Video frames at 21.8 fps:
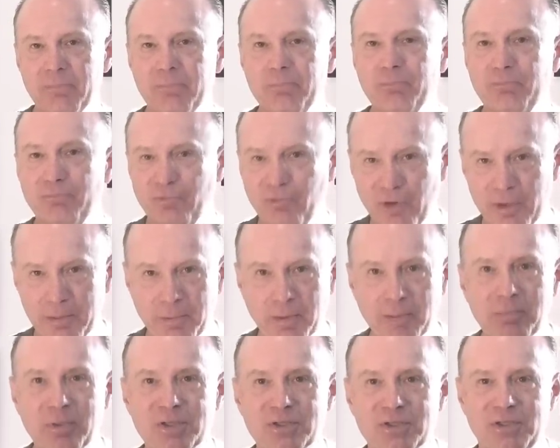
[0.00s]
free
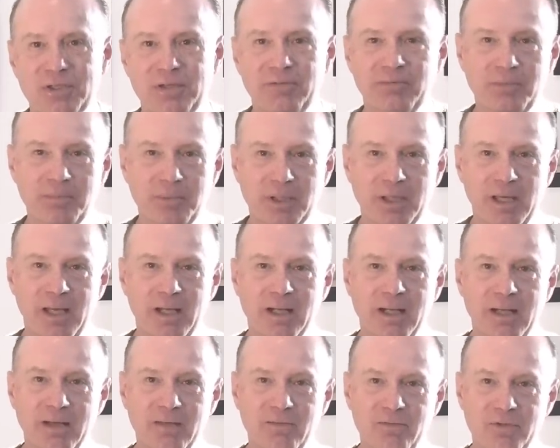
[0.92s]
publicity from the
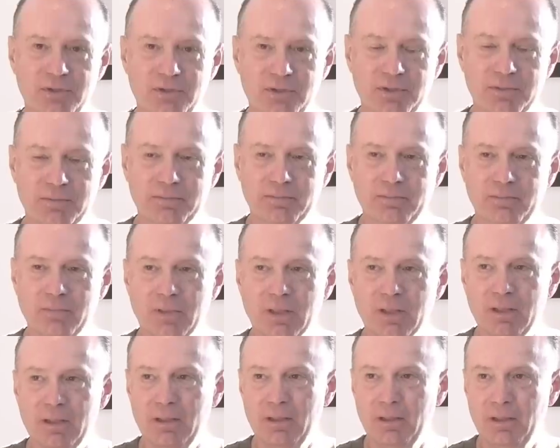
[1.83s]
Cadillac visit,
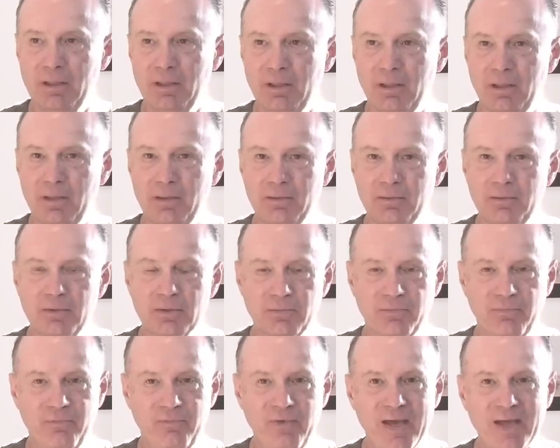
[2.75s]
the
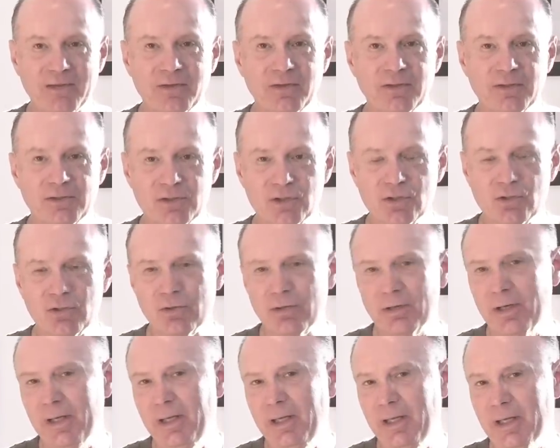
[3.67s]
fact that the
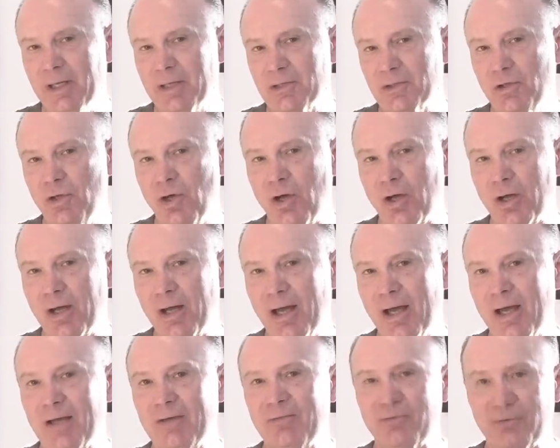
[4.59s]
story has gone
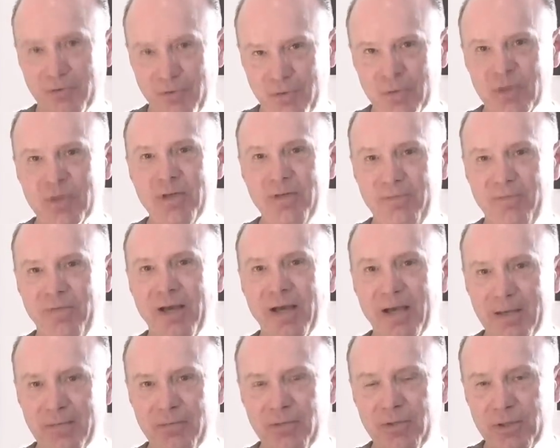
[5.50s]
on for
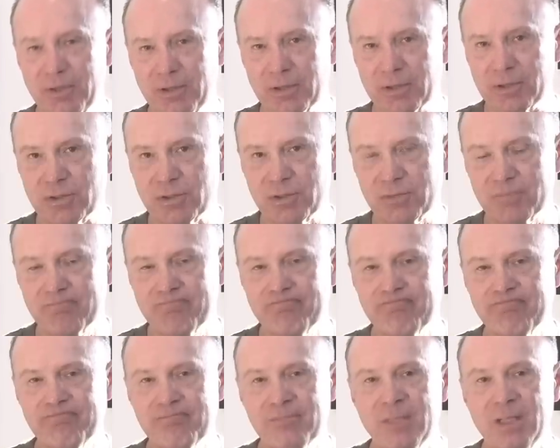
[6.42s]
35 years,
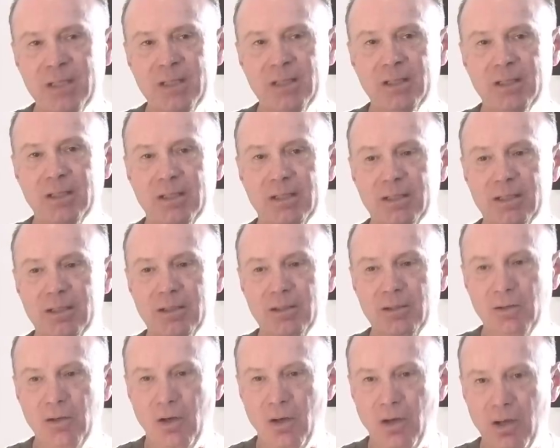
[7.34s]

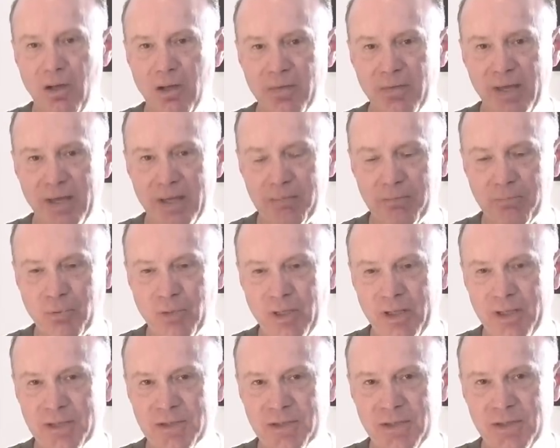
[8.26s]
all that
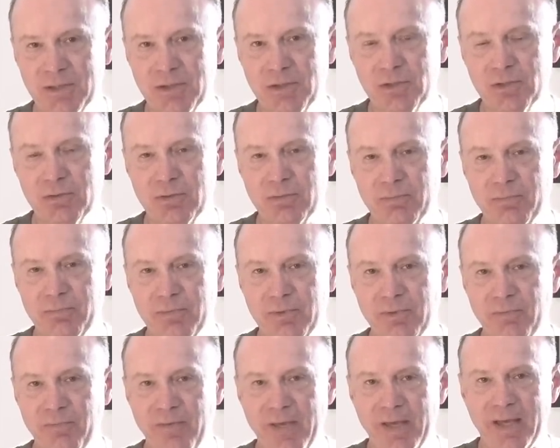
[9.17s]
plays into the
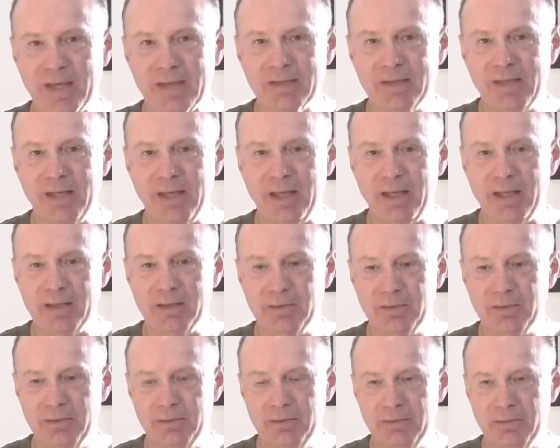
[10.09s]
fact that
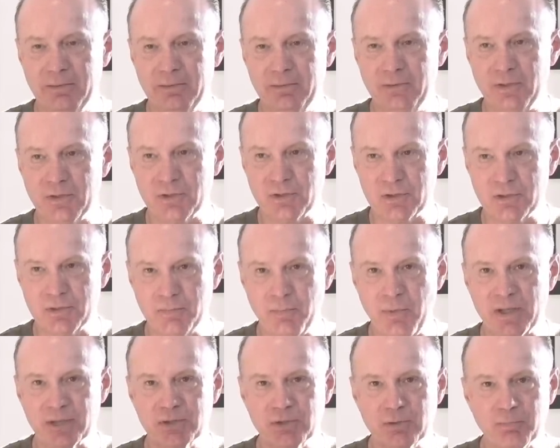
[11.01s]
there's a
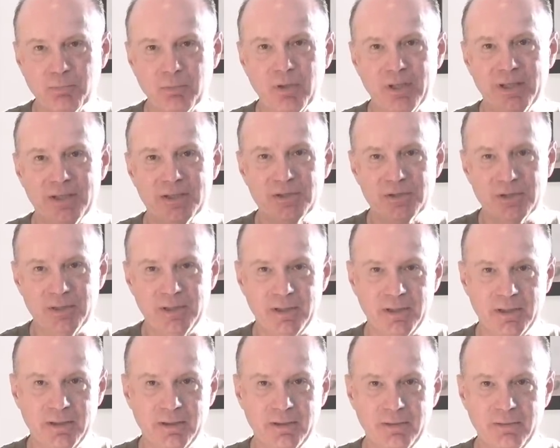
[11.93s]
special place
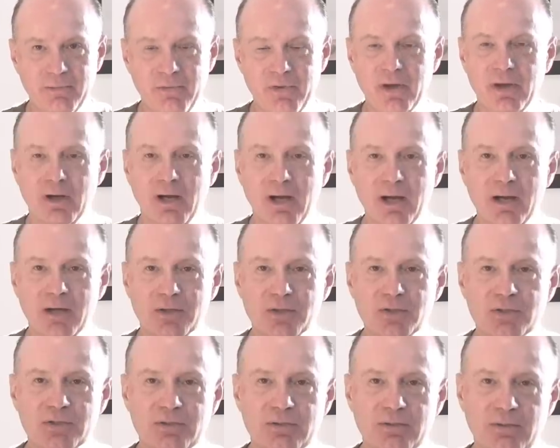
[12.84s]
in their
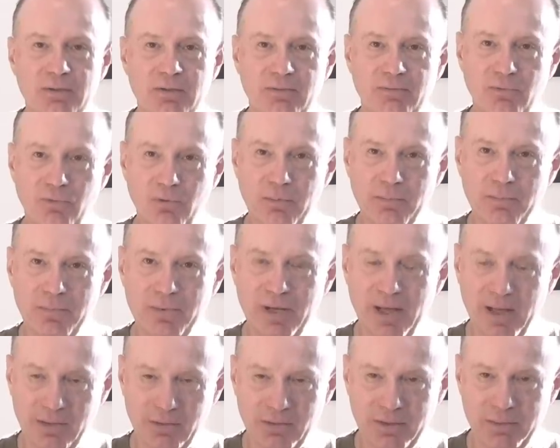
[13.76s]
hearts for
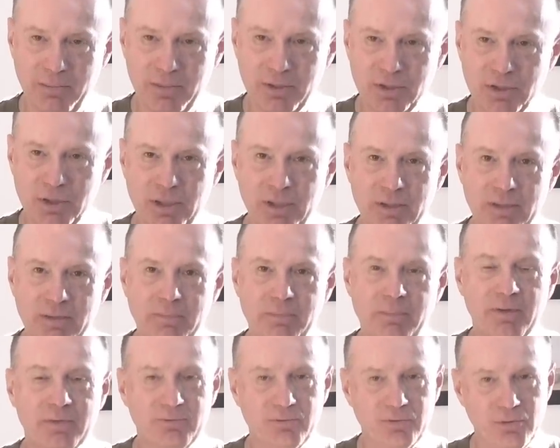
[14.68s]
not only Michigan,
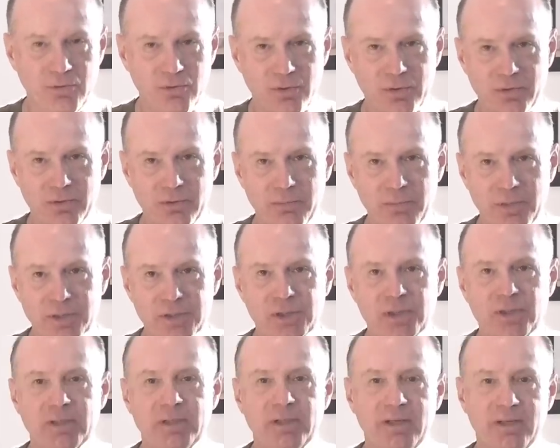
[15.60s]
but for Northern
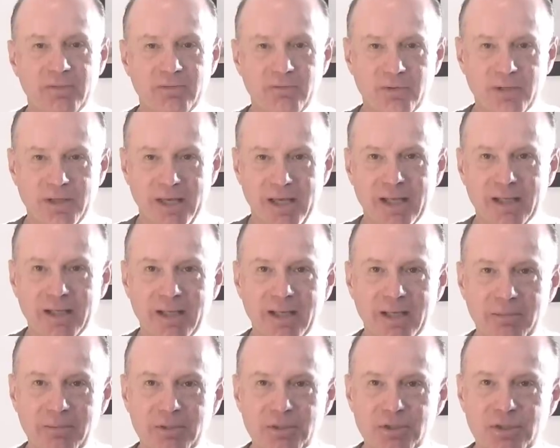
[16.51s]
Michigan and for
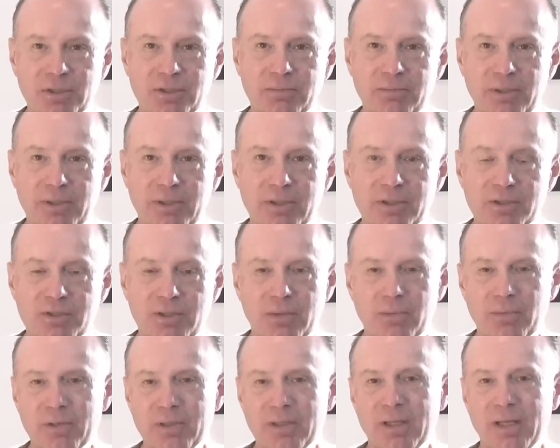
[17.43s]
Cadillac, Michigan, because they
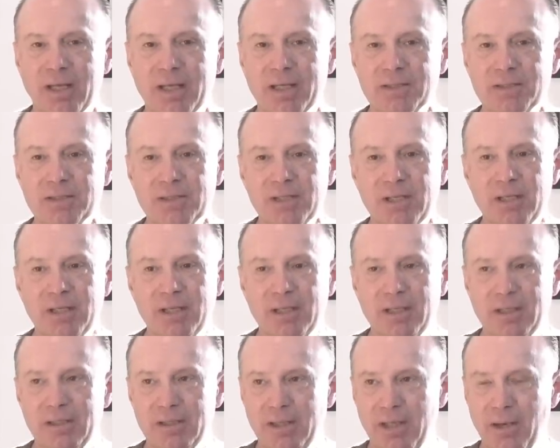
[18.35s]
realize
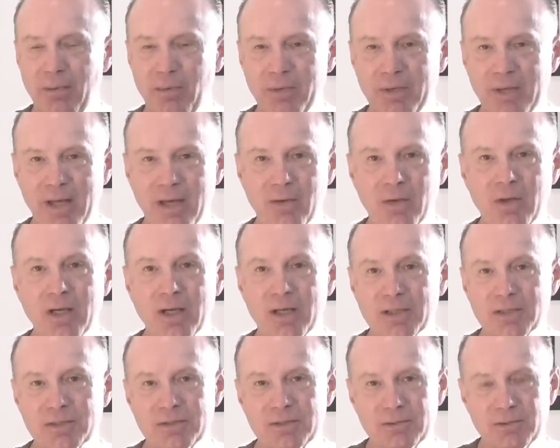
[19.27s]
that without
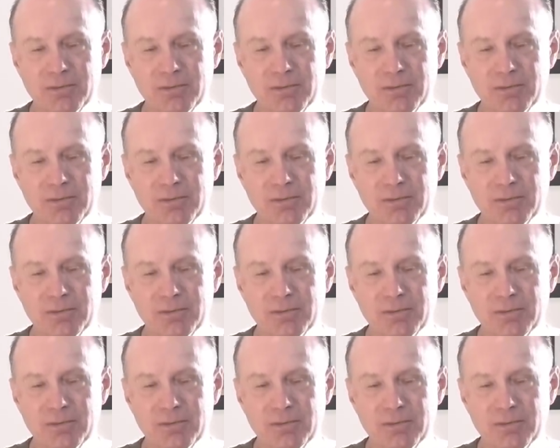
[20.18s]
us